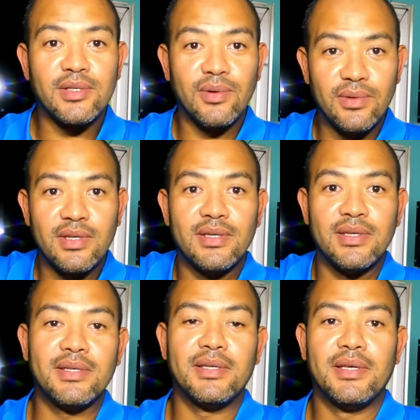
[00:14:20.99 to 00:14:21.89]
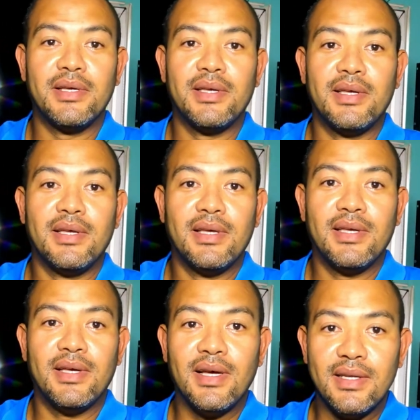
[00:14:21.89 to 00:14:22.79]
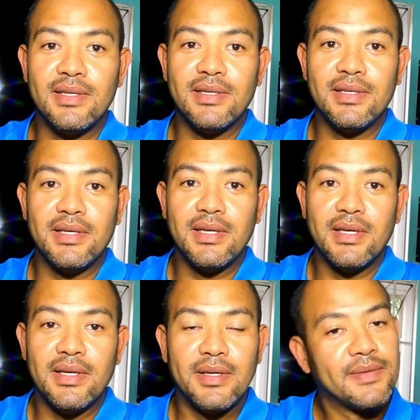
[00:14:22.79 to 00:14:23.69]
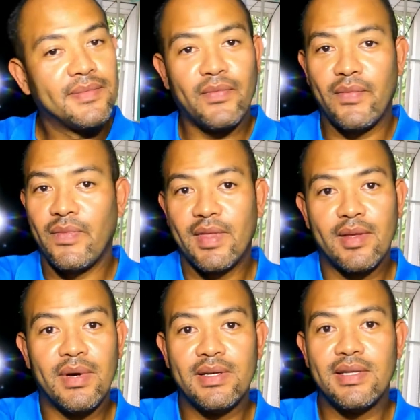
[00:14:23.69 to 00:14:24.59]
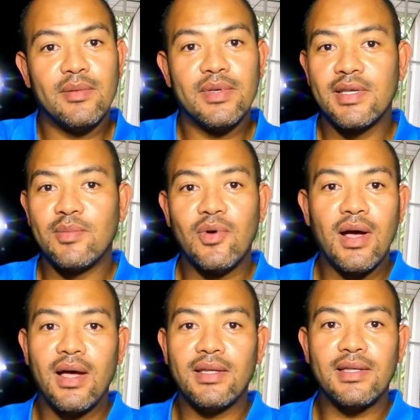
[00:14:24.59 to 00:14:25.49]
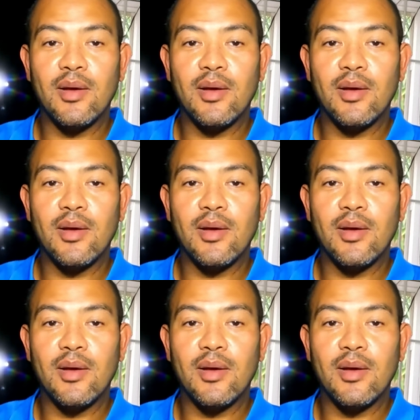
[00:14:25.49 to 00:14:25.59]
sound. And the man tell me, say, boy, it